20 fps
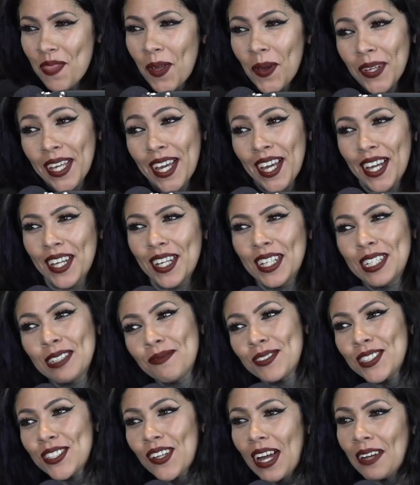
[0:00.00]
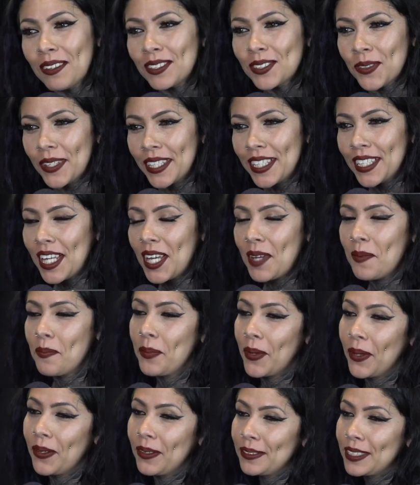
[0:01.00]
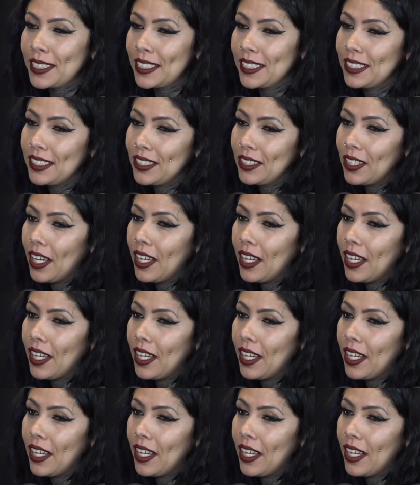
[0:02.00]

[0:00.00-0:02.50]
No, yeah. So I was working at Bones in